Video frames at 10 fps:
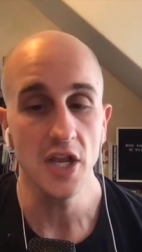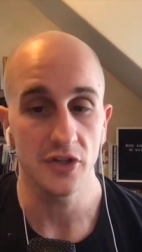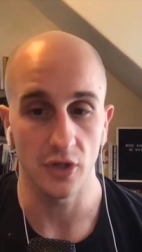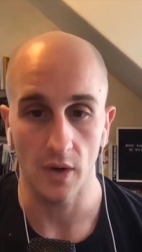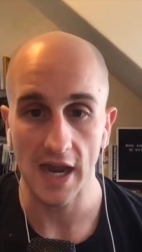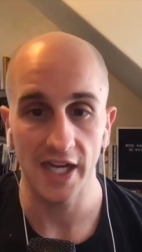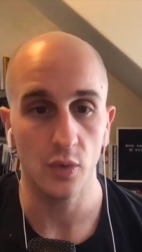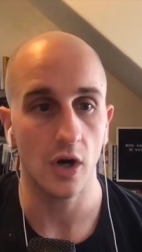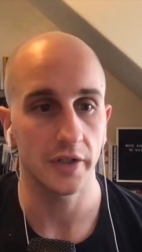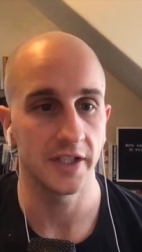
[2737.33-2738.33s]
So high
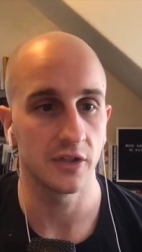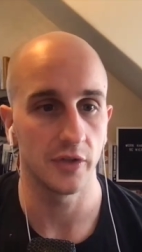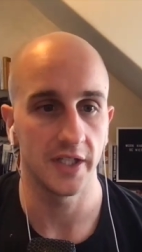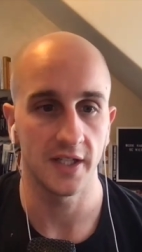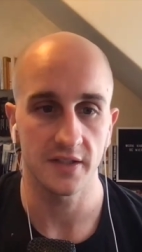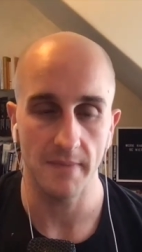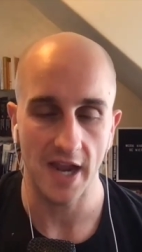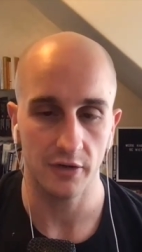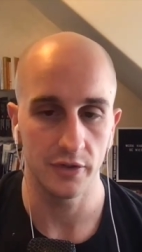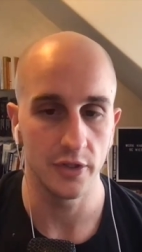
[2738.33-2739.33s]
quality ingredients,
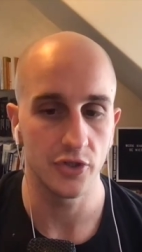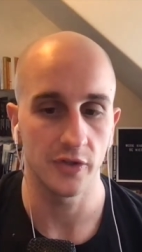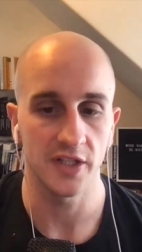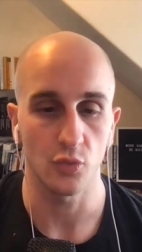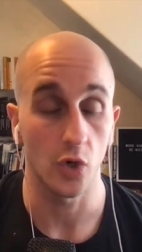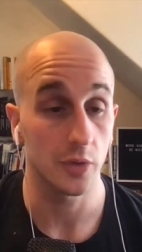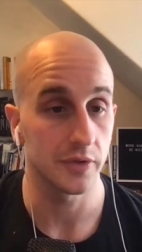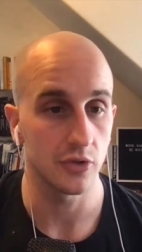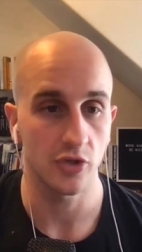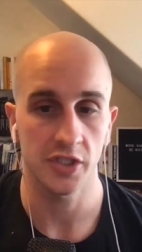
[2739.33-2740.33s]
macronutrients, work with
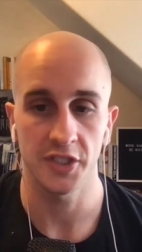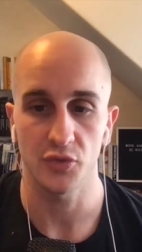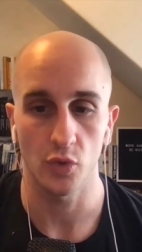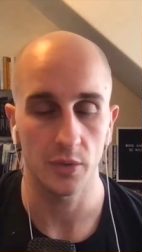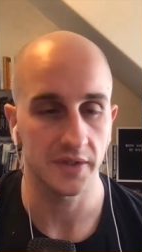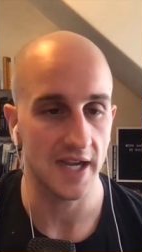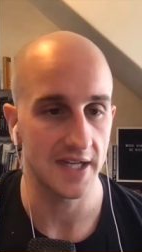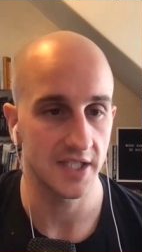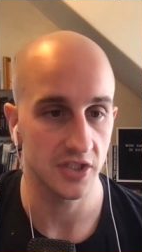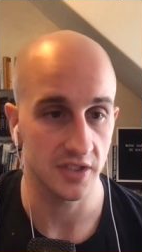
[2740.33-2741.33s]
nutritionists, work with
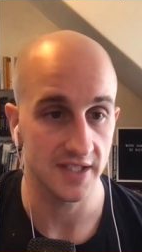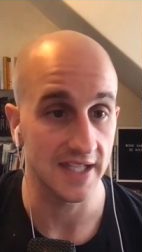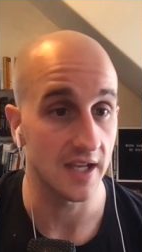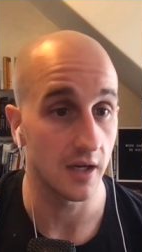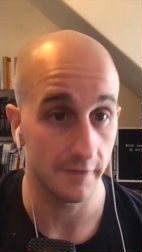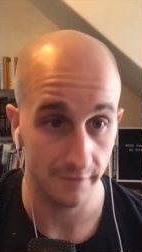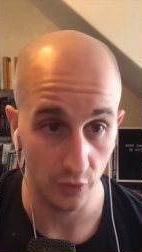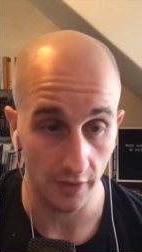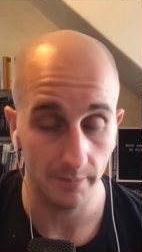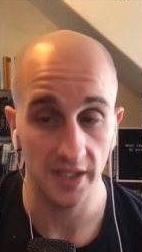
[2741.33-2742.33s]
dietitians to get
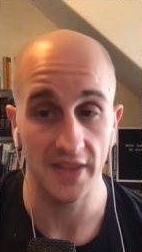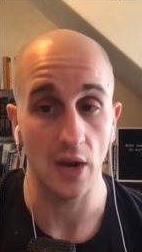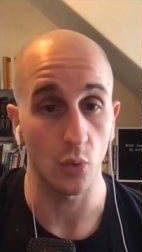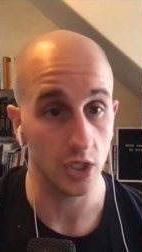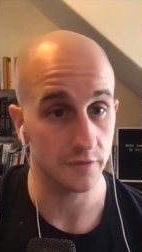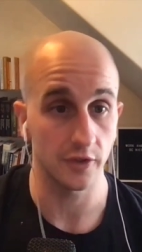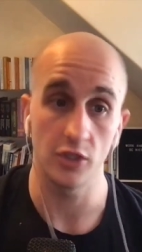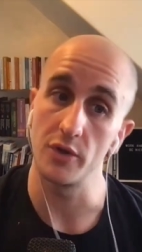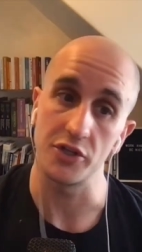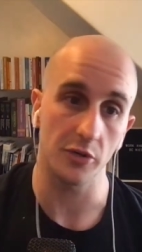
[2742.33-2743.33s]
a plan that works for
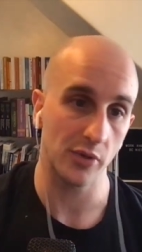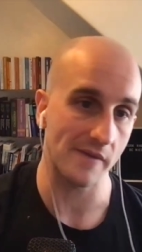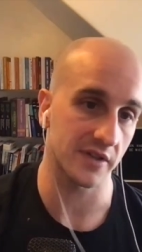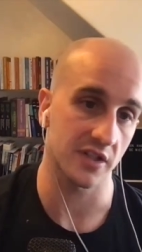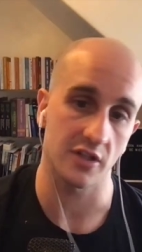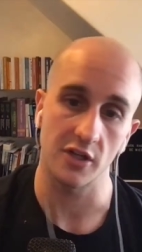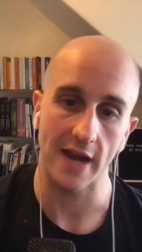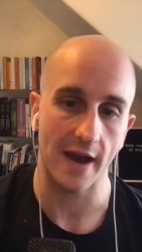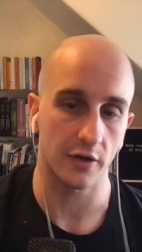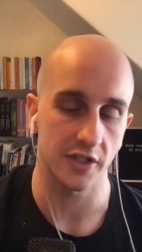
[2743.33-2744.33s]
you and your preferences and your
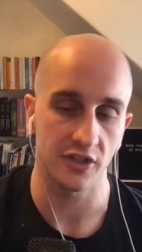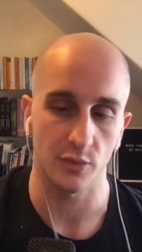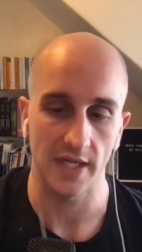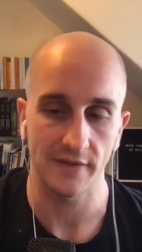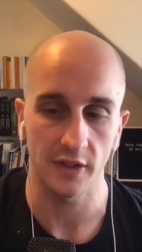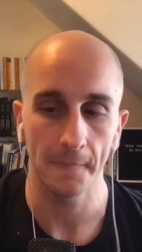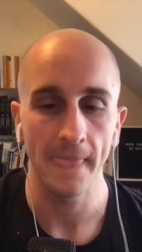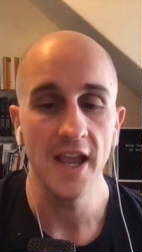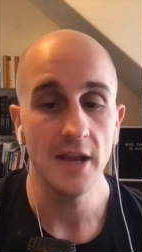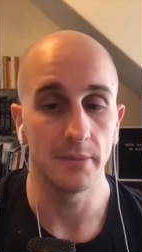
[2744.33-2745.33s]
allergies or whatever.
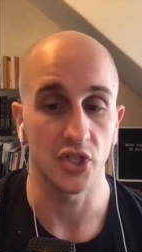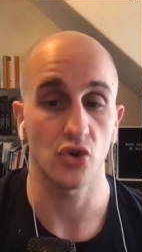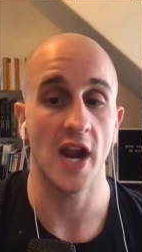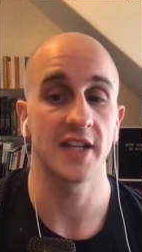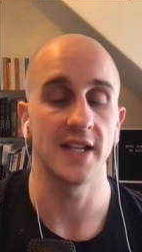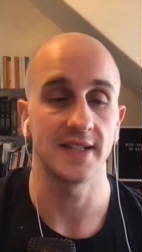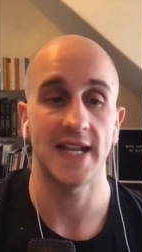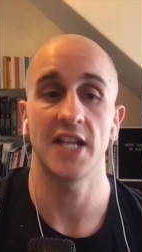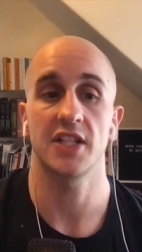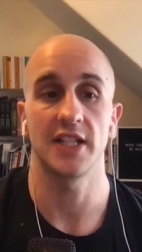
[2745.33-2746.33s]
But trying to
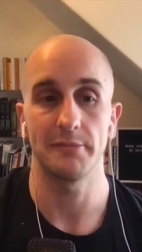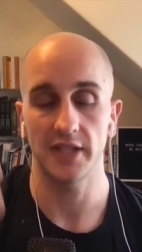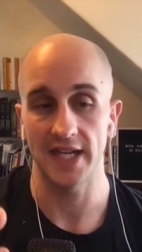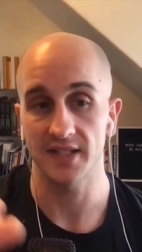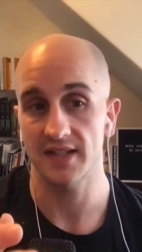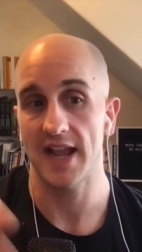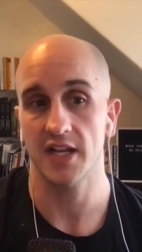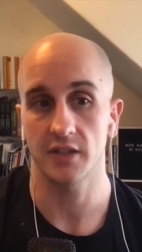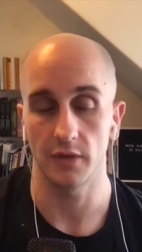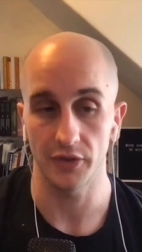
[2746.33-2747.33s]
intentionally plan snacks
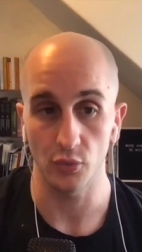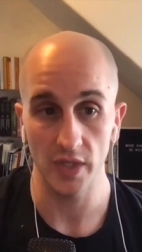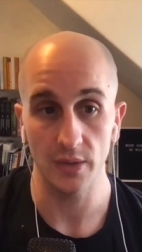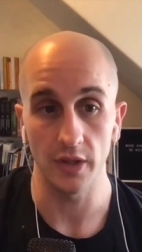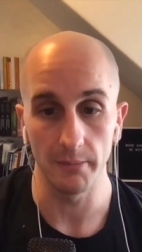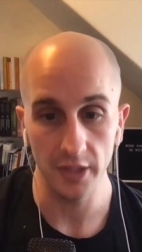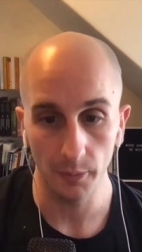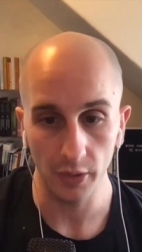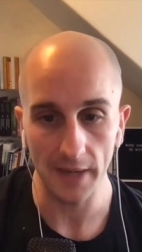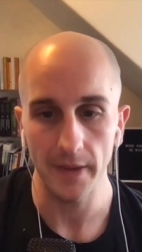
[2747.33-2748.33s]
throughout the week with a meal
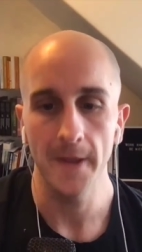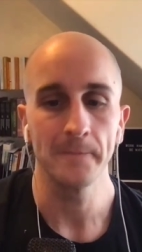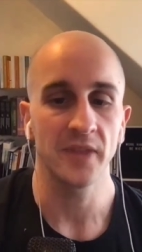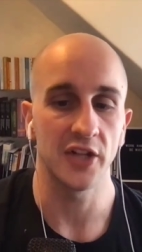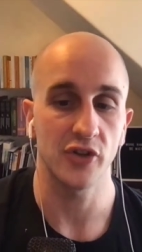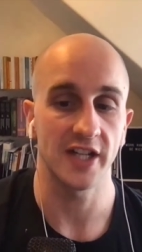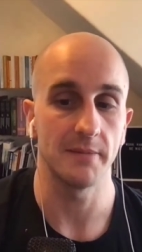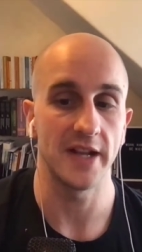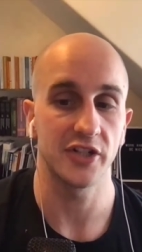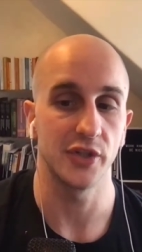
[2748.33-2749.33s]
prep and trying to
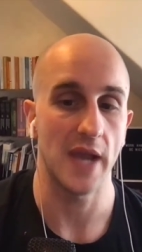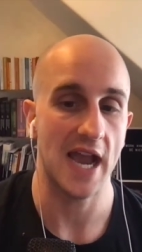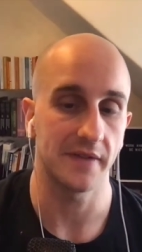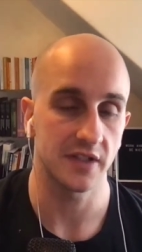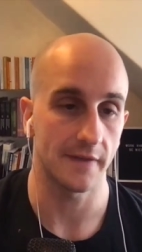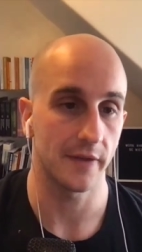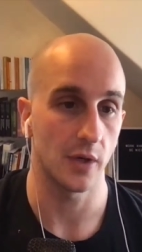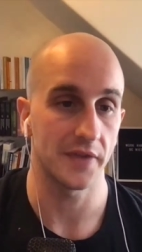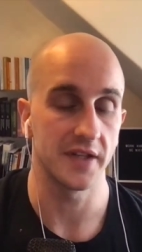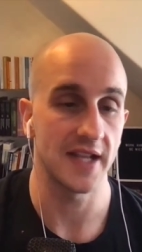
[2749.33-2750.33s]
make sure you have stuff
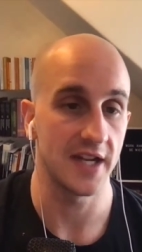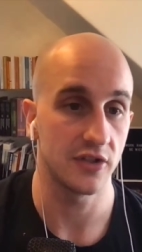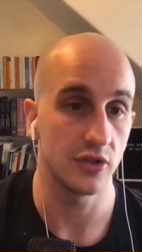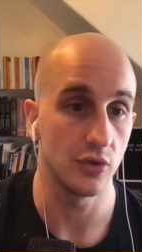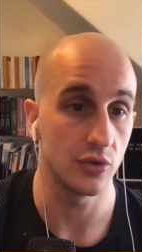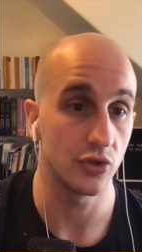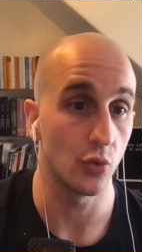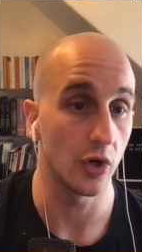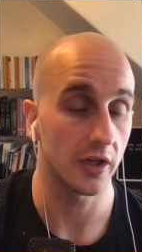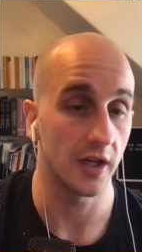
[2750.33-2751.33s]
throughout the day to
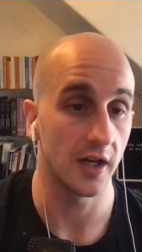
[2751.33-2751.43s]
work